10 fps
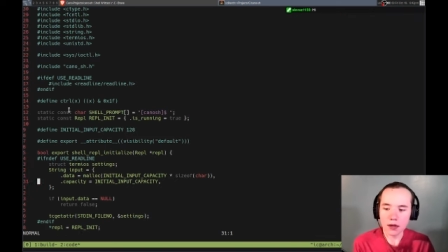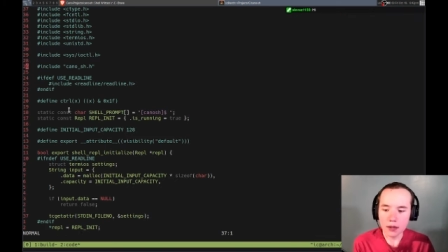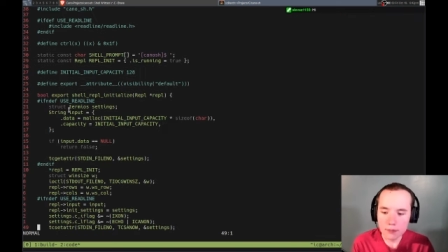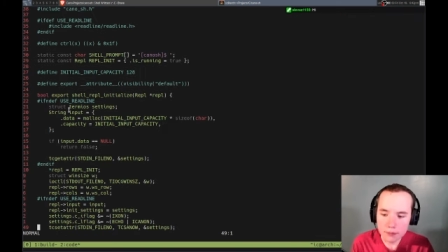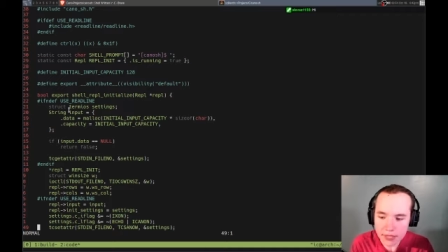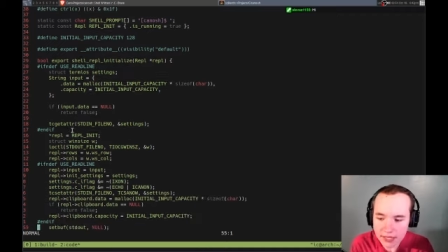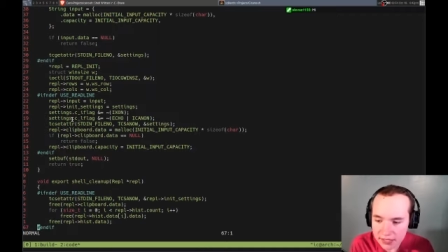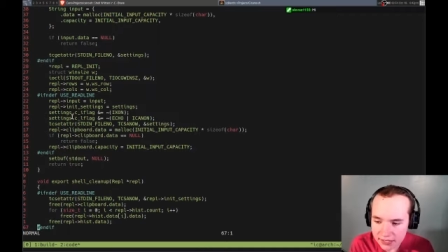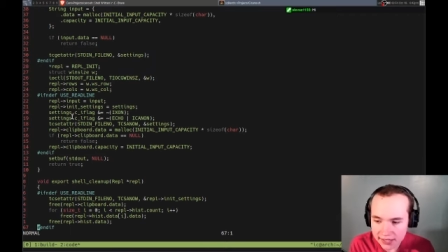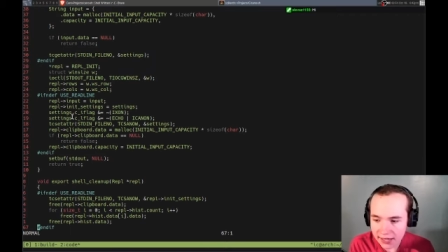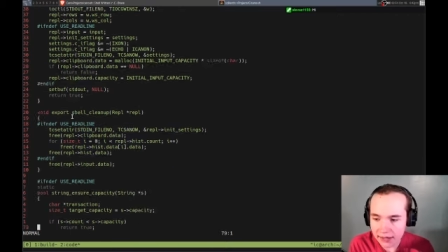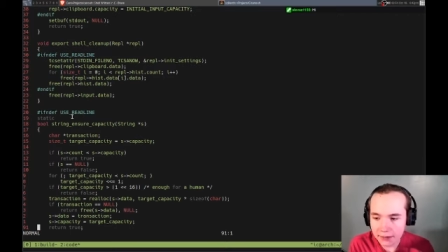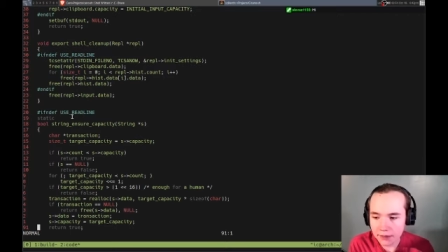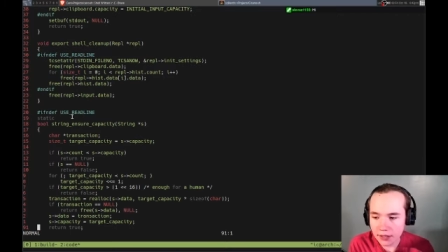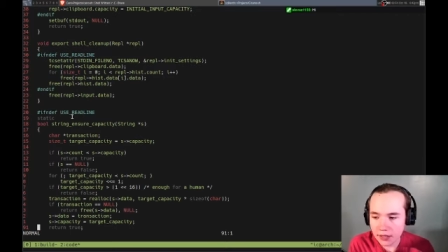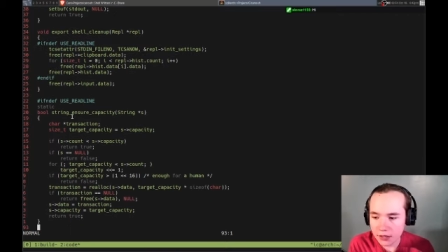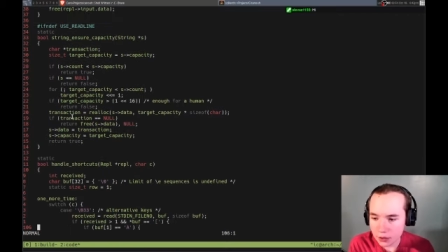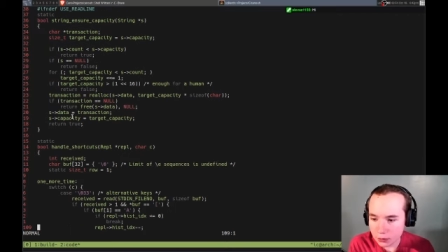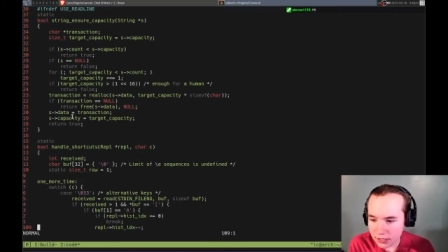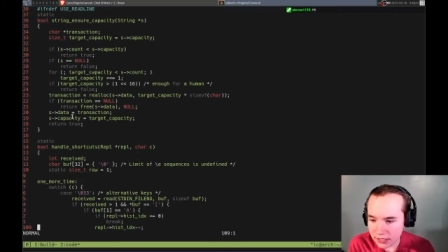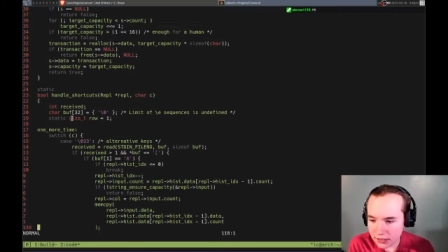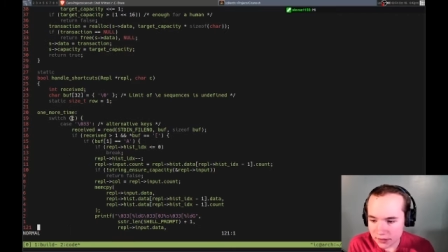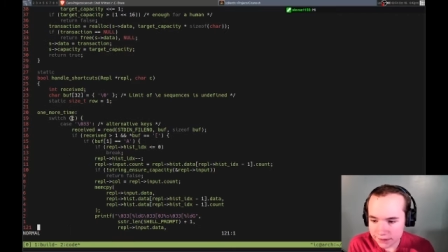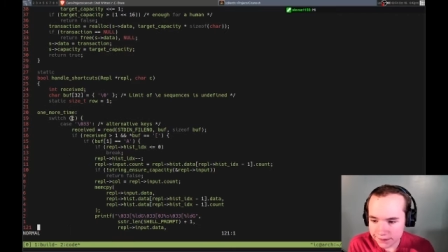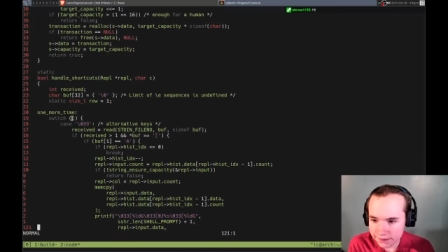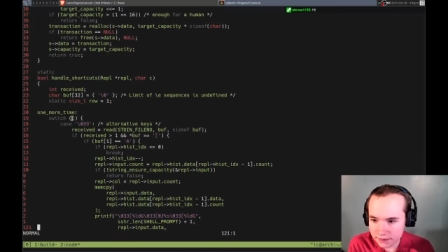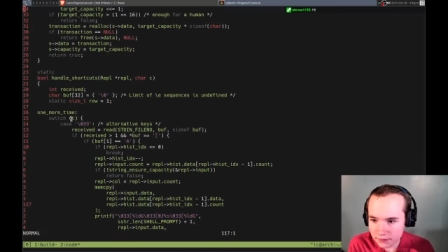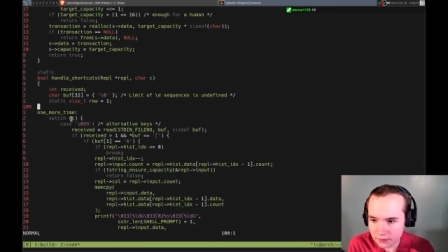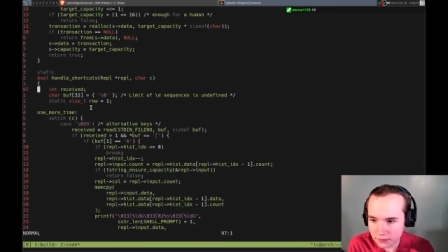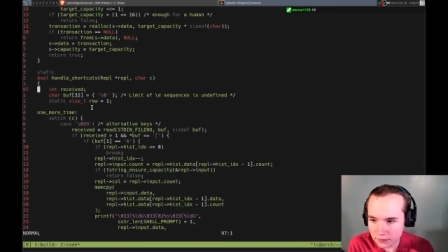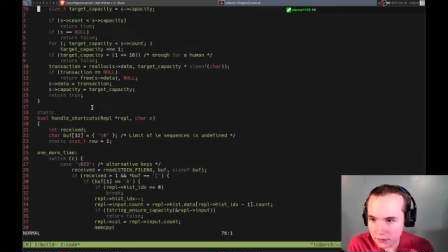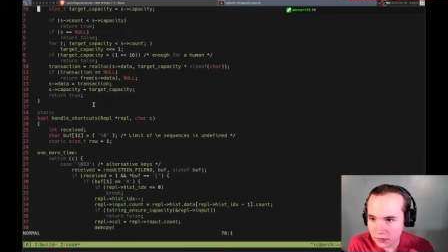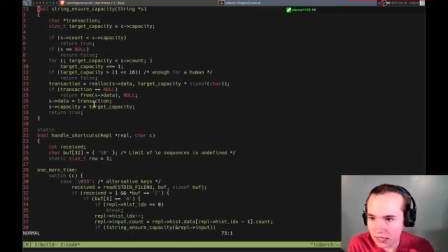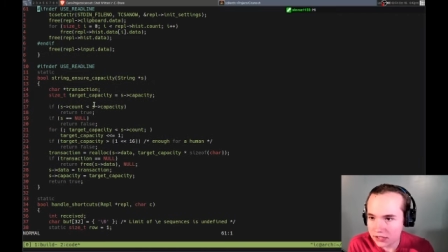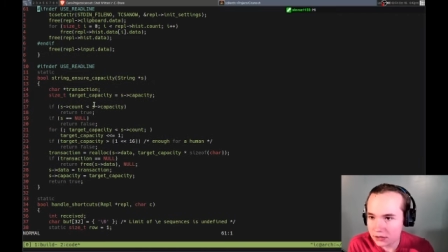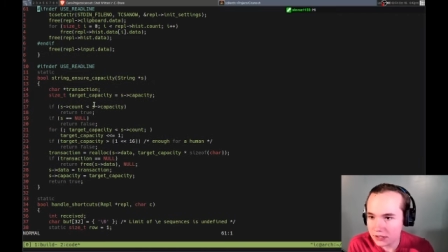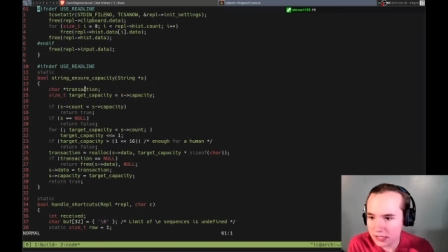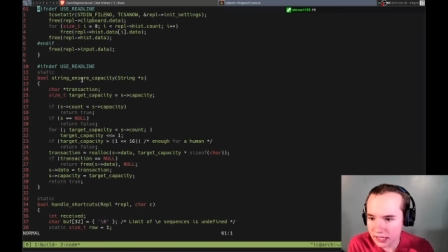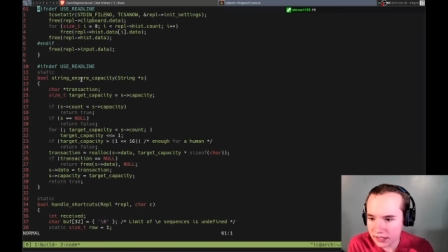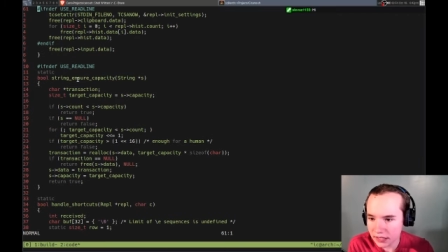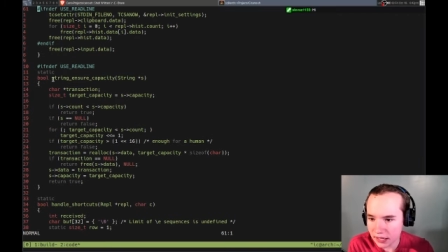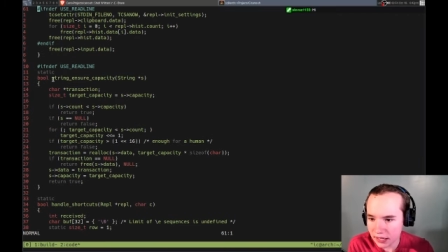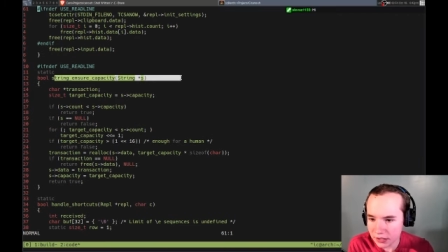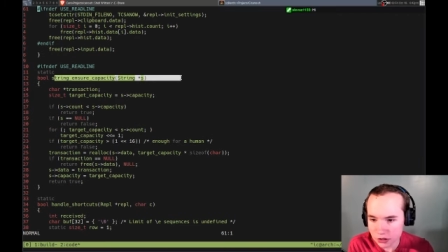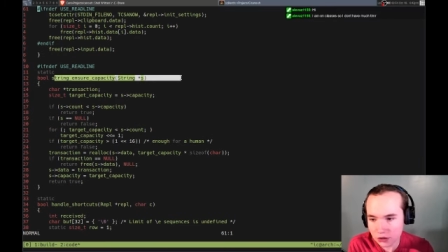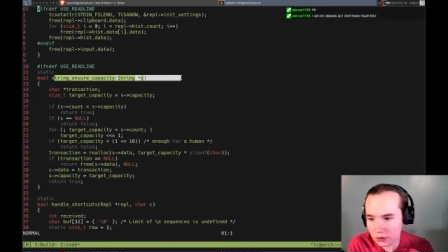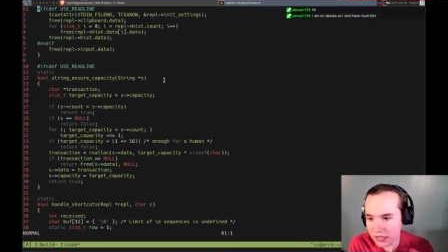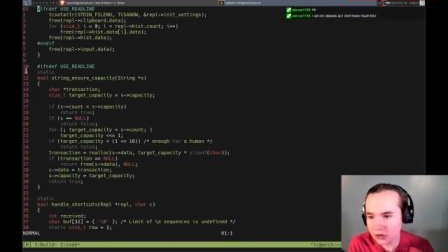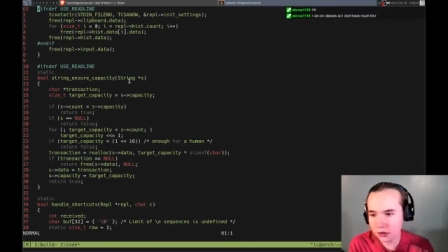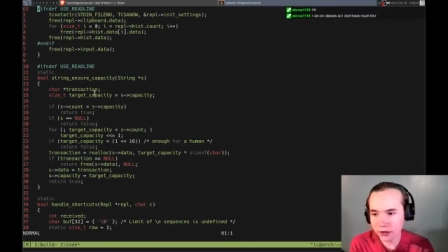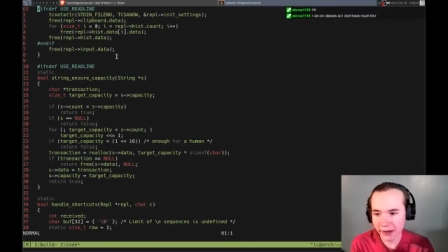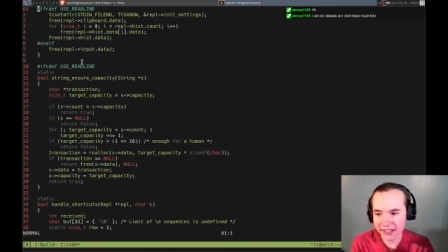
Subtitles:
Because I'm goated. Actually, what's this? In string ensure capacity.